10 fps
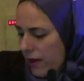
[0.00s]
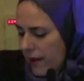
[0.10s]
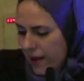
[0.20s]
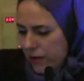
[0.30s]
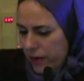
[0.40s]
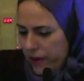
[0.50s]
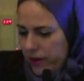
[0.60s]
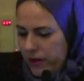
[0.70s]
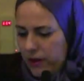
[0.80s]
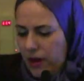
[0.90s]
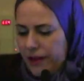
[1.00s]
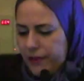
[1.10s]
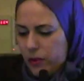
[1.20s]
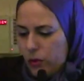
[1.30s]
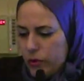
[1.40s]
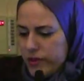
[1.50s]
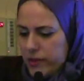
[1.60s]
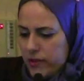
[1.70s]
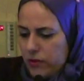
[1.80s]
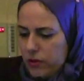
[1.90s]
Anyway,
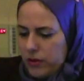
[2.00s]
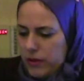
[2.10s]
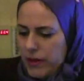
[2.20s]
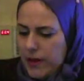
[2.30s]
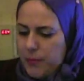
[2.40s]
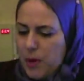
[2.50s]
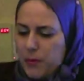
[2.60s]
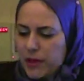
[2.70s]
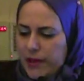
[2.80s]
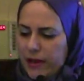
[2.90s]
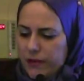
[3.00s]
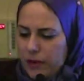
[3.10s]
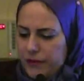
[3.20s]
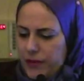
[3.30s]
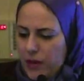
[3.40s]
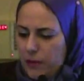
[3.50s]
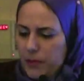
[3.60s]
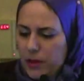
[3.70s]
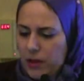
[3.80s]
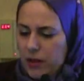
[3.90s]
underdoses, inappropriate length of
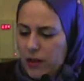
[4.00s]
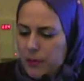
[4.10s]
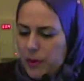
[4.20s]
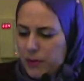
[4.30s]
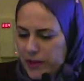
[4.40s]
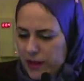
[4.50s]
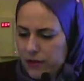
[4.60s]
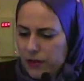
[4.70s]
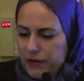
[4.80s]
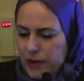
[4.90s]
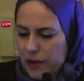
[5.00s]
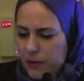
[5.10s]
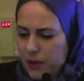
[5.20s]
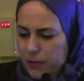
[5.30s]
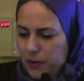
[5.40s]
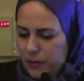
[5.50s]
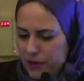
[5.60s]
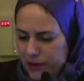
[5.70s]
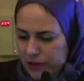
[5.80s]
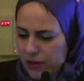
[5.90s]
therapy,
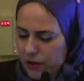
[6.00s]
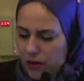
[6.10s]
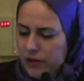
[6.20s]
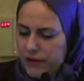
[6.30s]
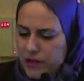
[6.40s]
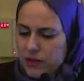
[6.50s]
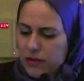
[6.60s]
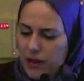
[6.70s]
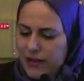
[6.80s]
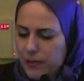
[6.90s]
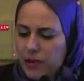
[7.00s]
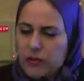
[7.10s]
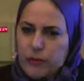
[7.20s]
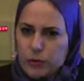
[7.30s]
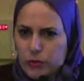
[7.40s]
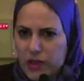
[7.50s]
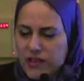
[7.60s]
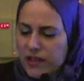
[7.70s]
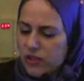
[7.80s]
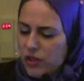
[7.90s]
all of this, the antibiotic for 2
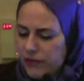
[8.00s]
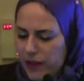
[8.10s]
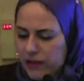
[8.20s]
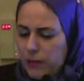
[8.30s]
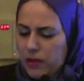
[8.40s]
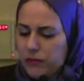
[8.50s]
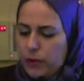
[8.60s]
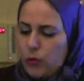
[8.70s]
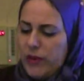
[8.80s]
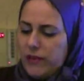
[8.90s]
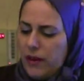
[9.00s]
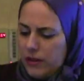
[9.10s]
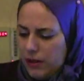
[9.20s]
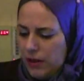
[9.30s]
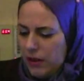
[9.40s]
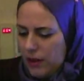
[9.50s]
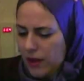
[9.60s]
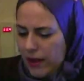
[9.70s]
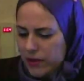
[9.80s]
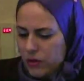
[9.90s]
days and shift, antibiotic for 1 day,
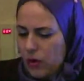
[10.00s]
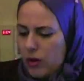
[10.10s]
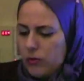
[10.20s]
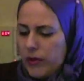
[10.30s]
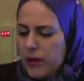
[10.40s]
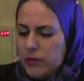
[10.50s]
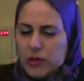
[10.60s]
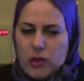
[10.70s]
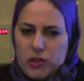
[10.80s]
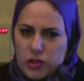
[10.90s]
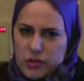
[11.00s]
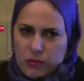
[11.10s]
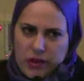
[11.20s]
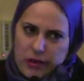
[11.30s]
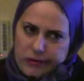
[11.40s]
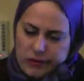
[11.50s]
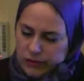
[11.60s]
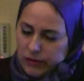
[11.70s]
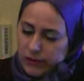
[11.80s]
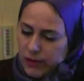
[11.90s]
and so on, without cultures, without
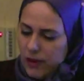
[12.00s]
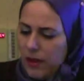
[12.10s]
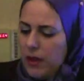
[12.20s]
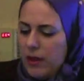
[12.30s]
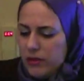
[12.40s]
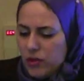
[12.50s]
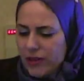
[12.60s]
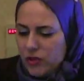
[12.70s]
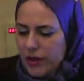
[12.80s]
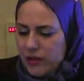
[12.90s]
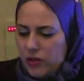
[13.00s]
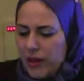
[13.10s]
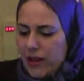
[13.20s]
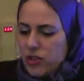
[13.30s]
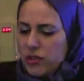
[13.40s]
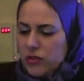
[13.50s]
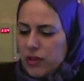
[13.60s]
drug-drug interaction,